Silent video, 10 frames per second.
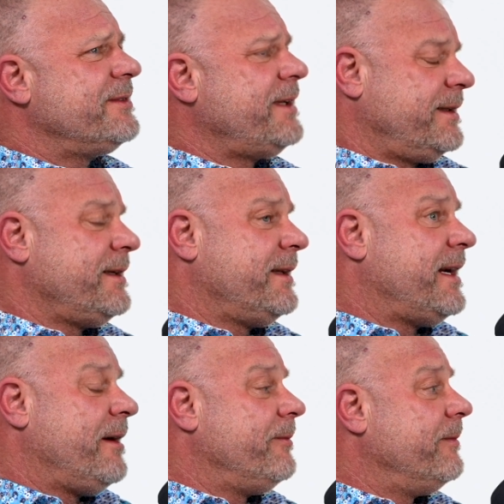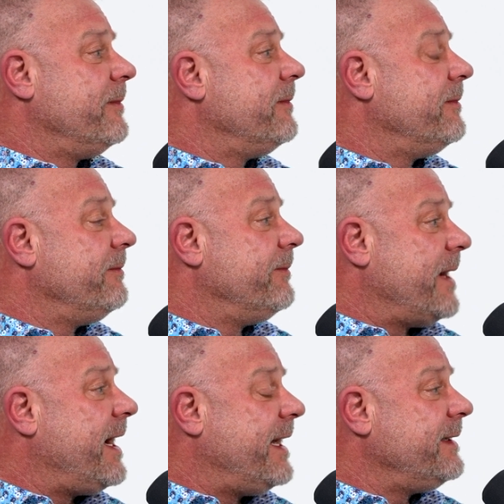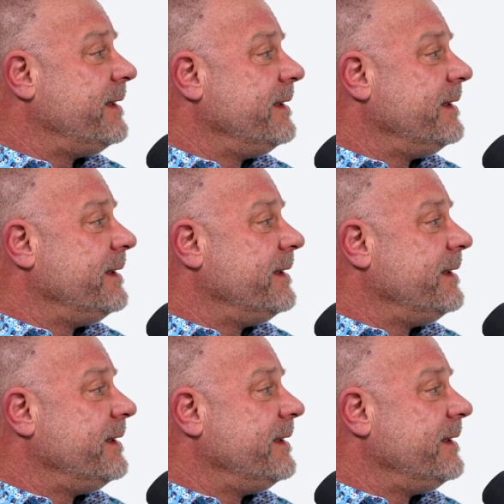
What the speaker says: not that bad,